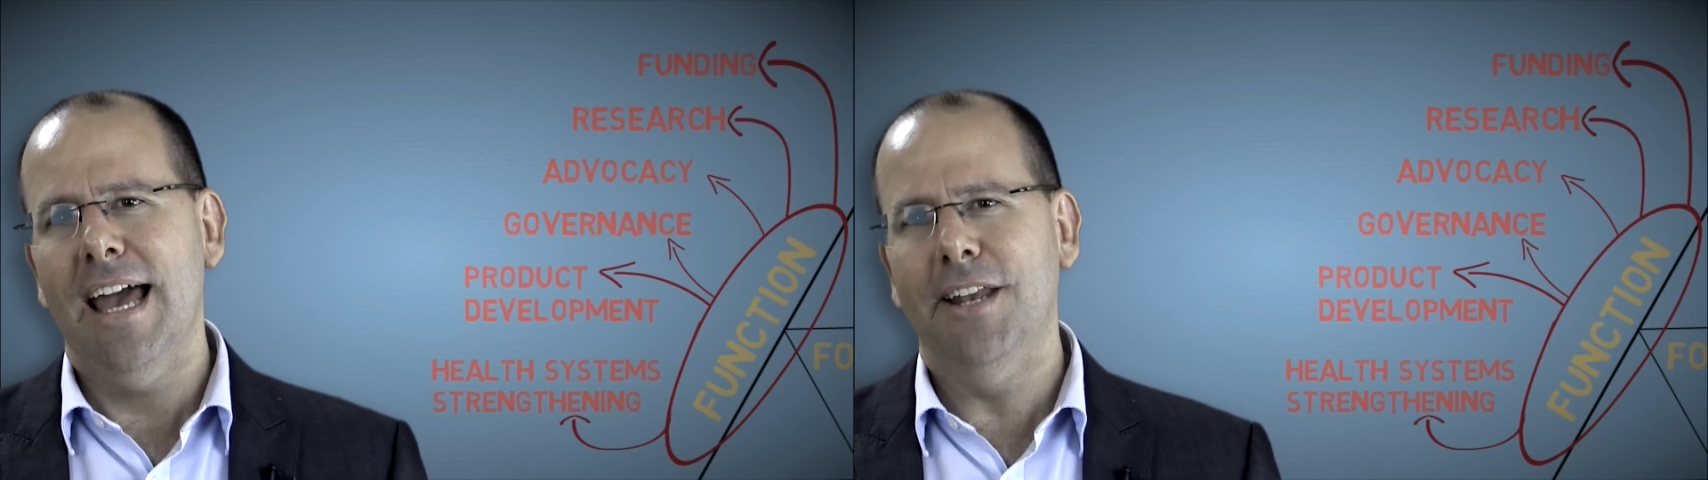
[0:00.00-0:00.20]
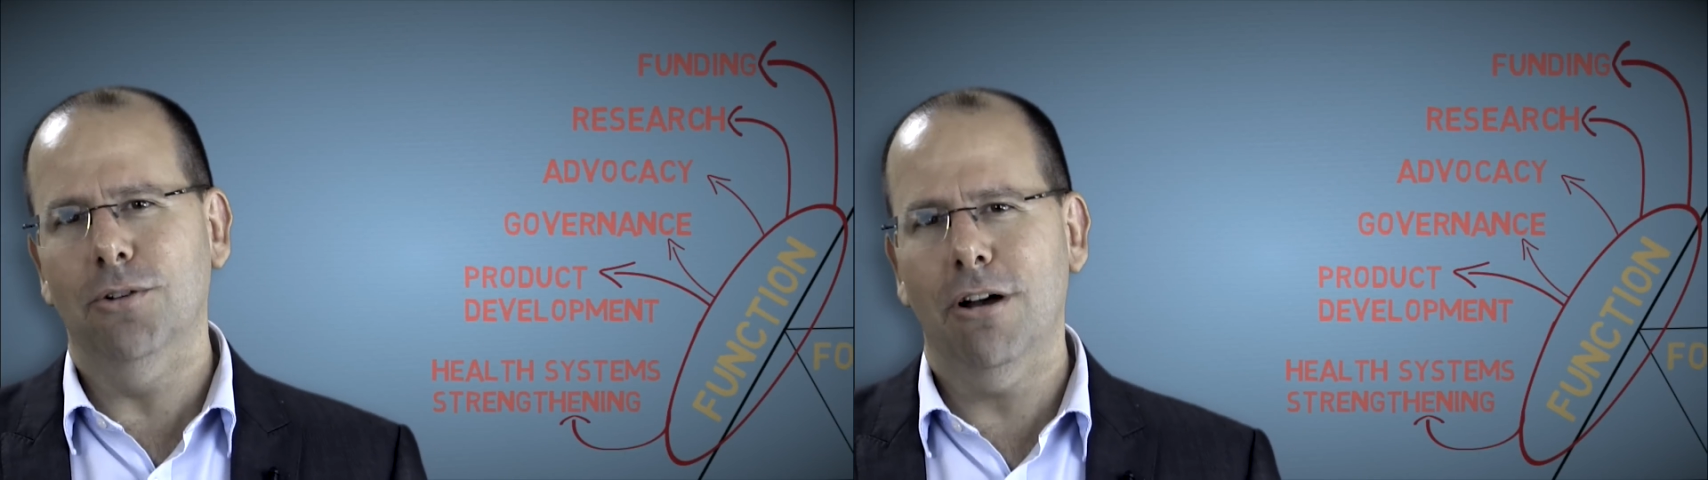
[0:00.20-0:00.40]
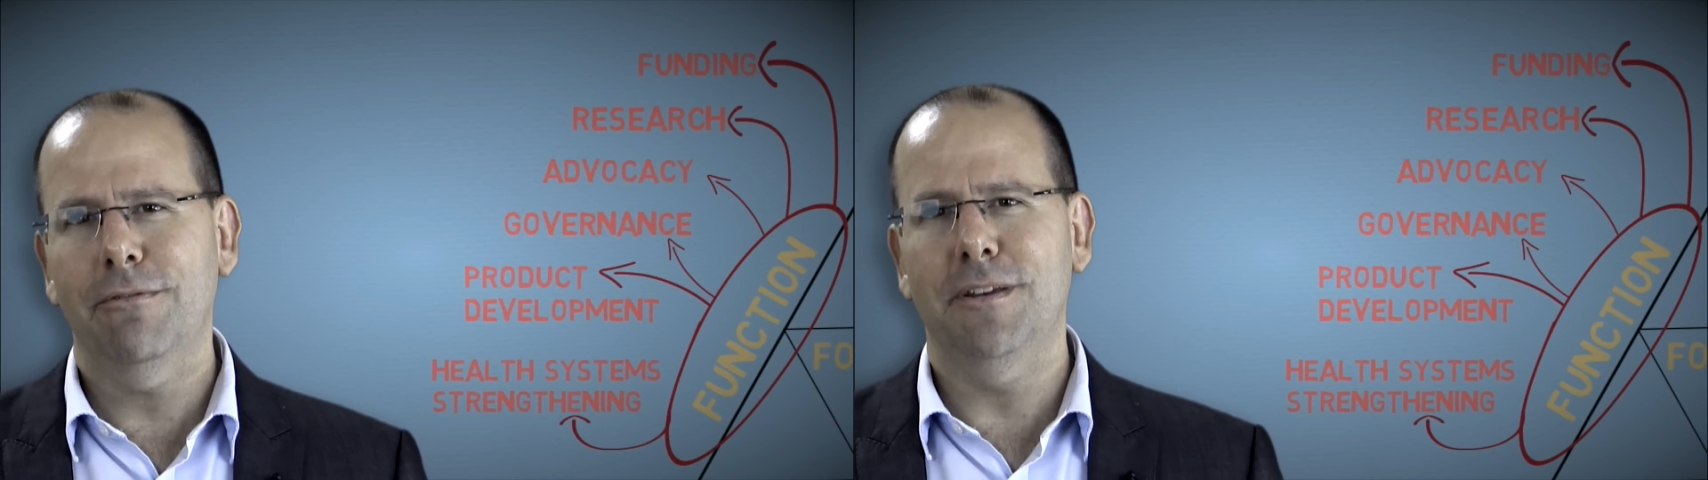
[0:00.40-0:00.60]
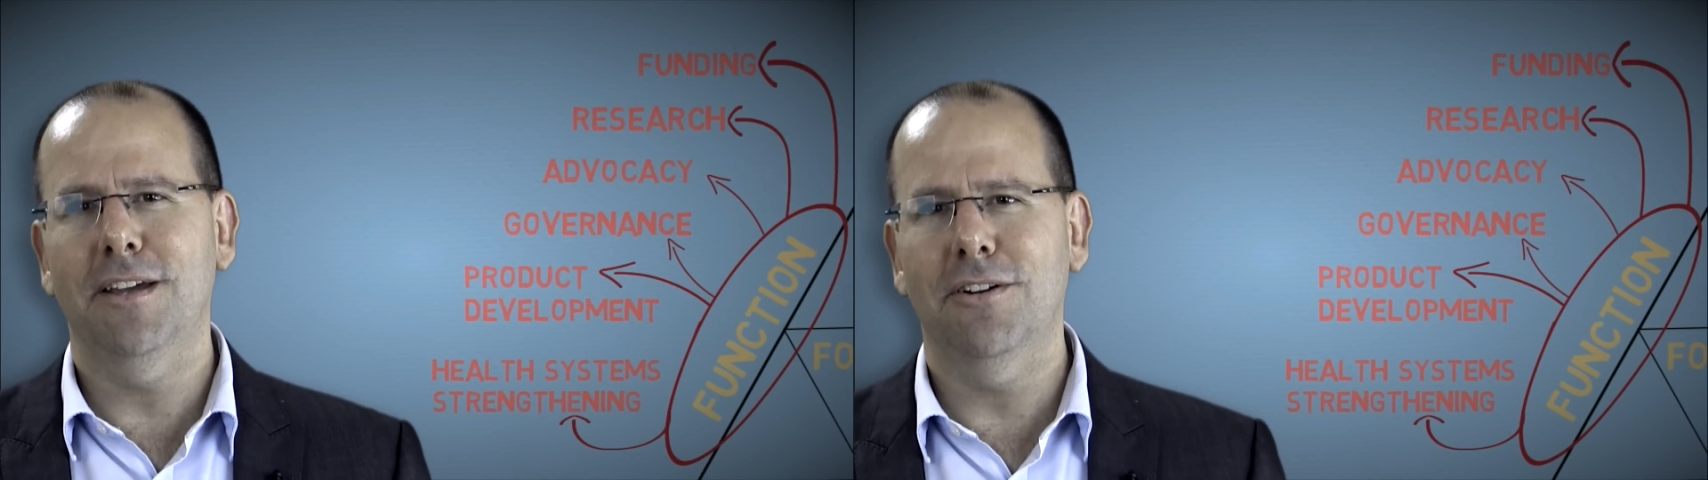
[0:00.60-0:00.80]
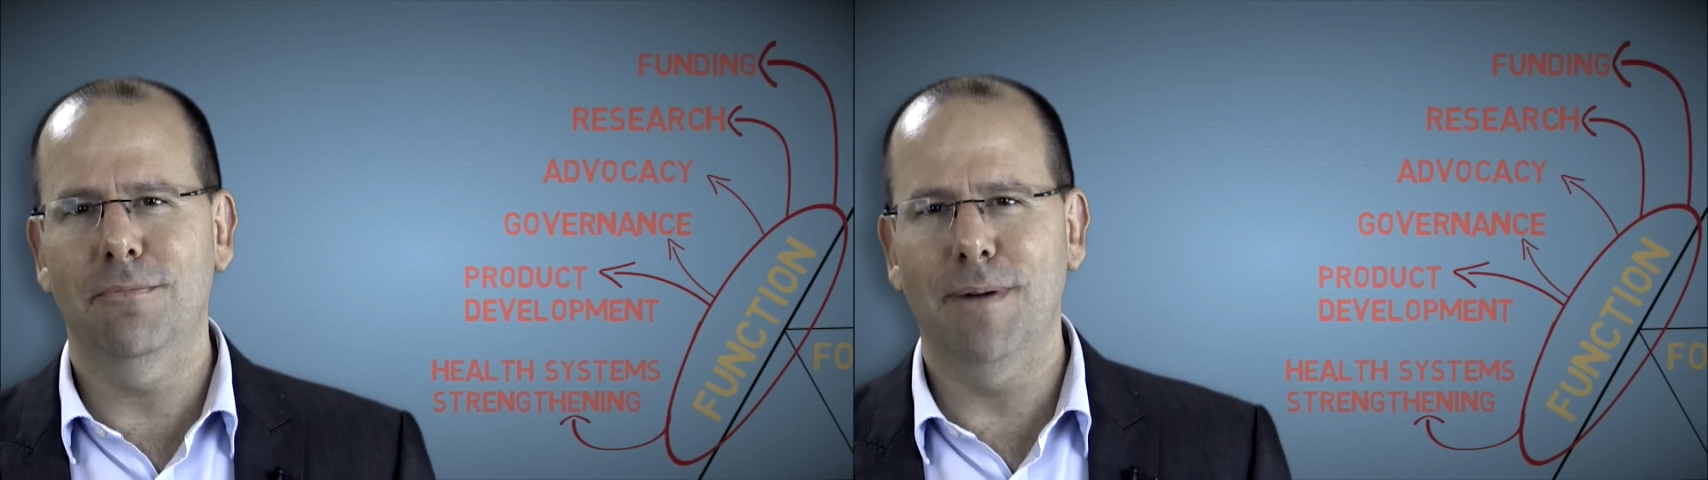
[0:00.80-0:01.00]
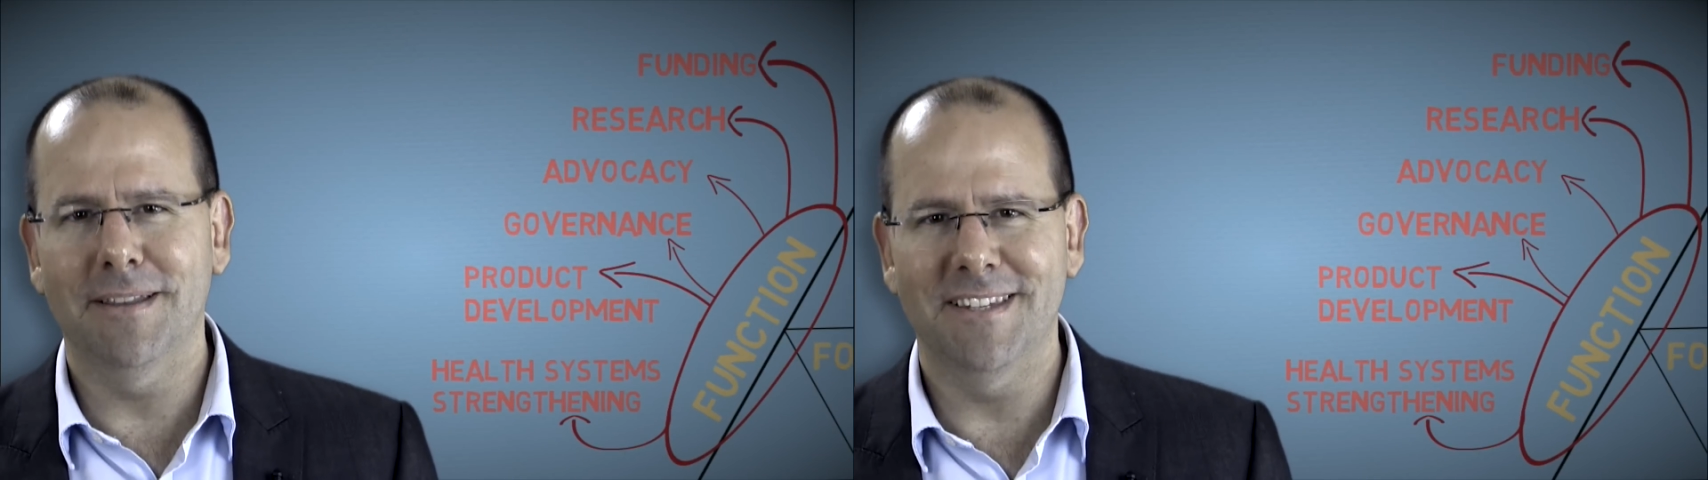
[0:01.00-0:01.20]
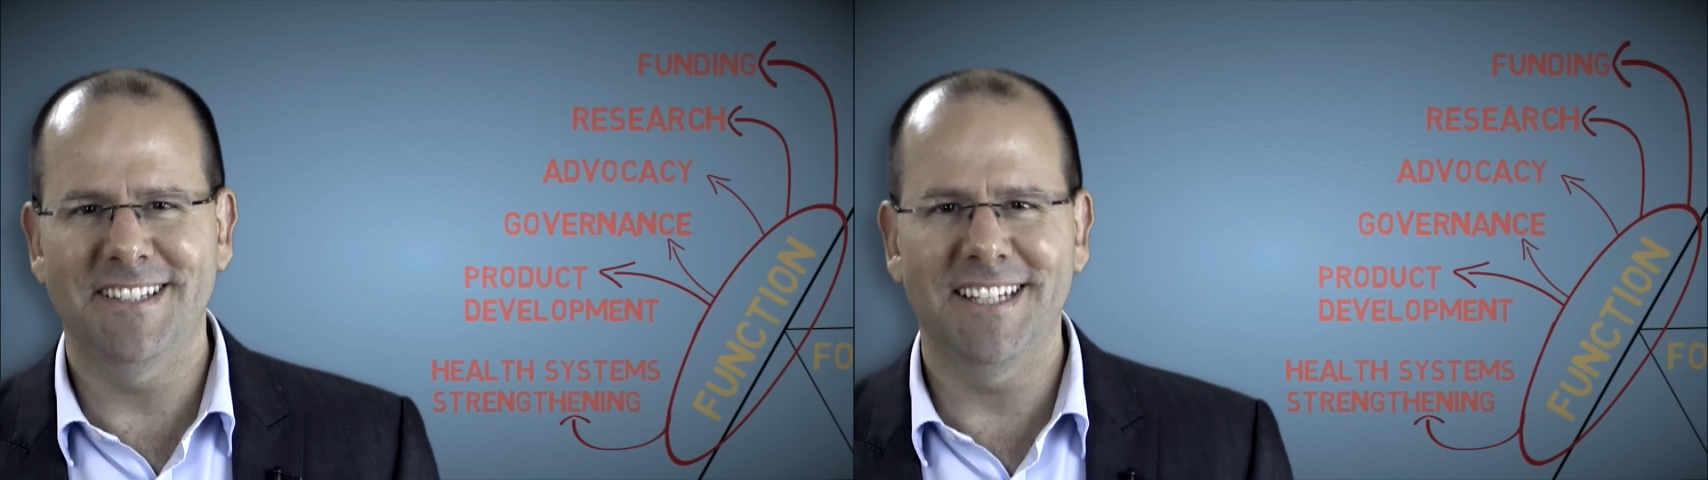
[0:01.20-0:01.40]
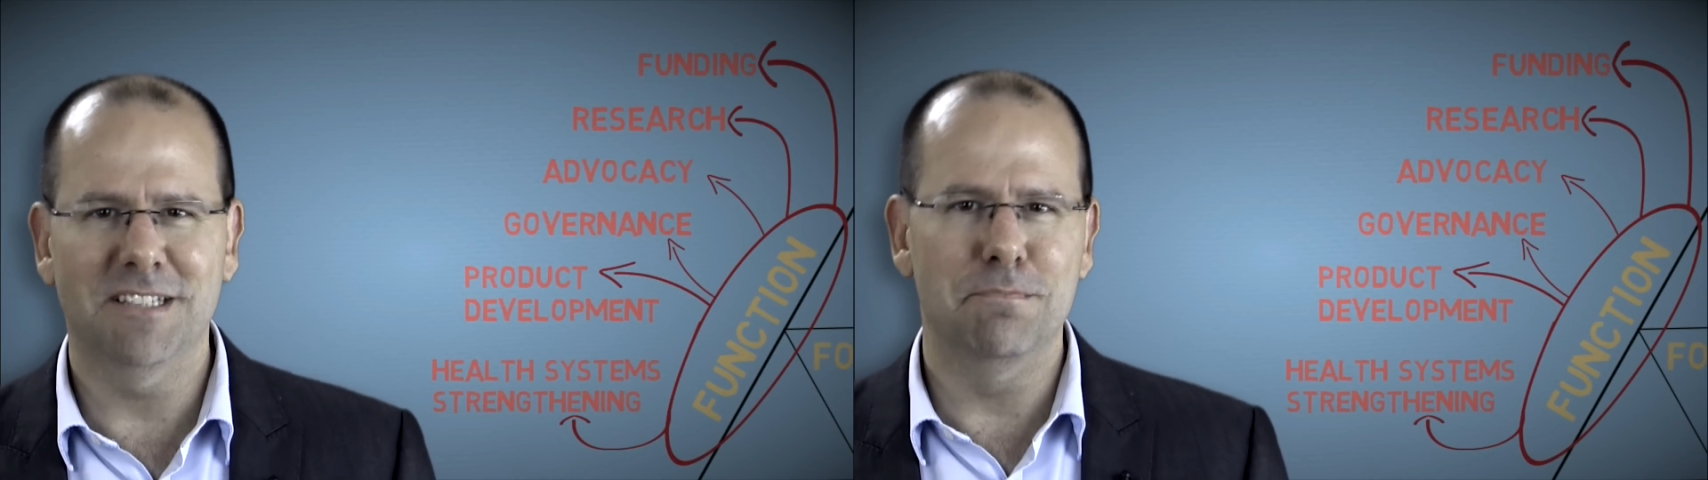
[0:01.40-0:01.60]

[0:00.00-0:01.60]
And you'll often hear about the 6